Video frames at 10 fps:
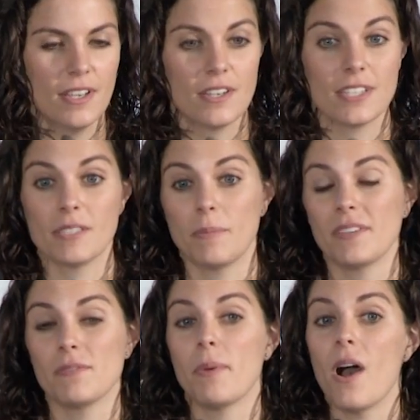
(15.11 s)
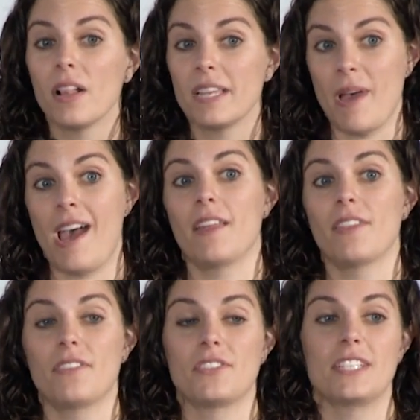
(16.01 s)
She's a bit of a polymath.
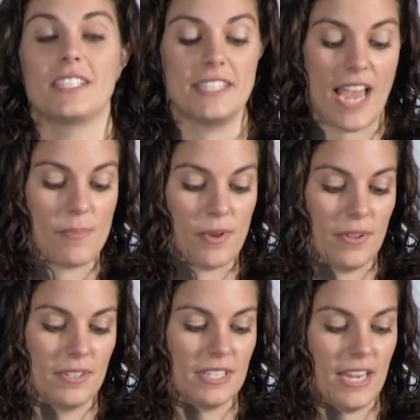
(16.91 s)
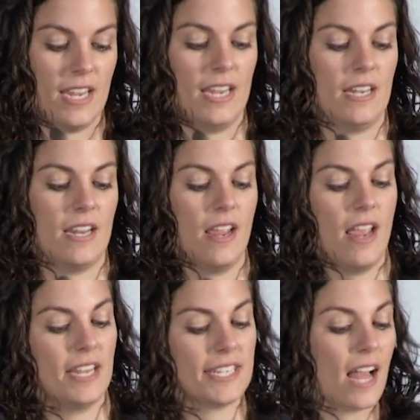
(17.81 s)
She's dabbled in
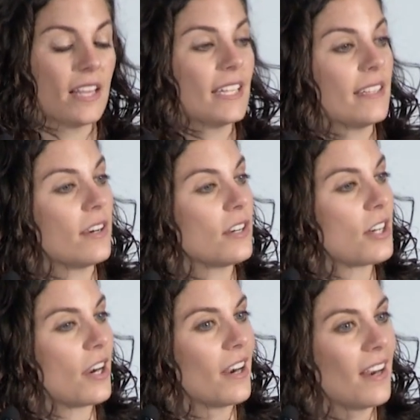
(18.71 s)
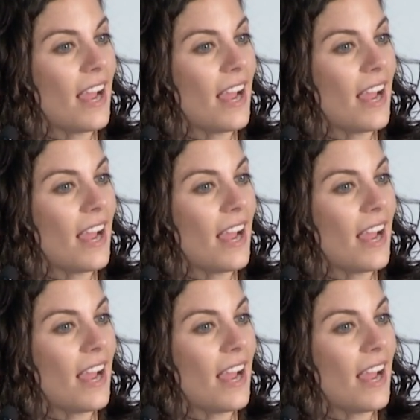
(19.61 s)
Italian literature,